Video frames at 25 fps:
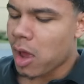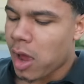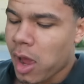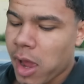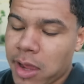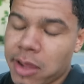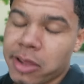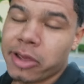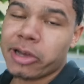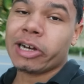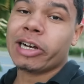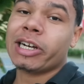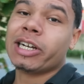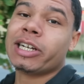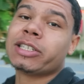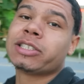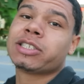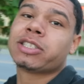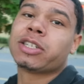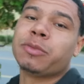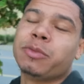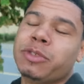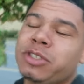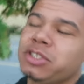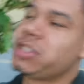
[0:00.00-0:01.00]
Hey y'all,
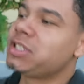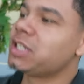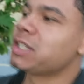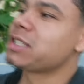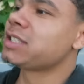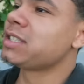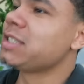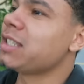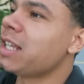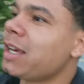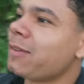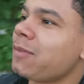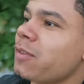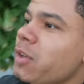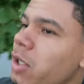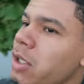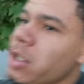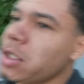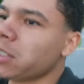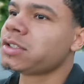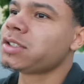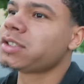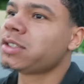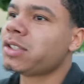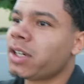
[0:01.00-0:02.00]
so we just left
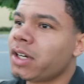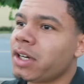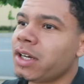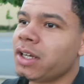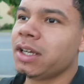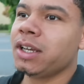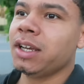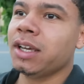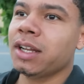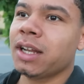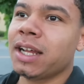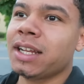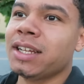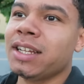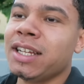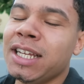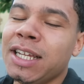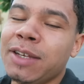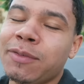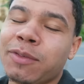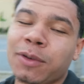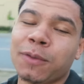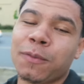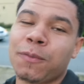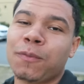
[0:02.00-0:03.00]
All Star and I
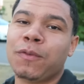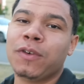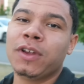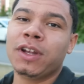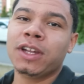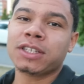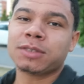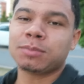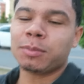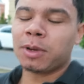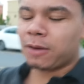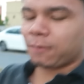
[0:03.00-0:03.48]
didn't even finish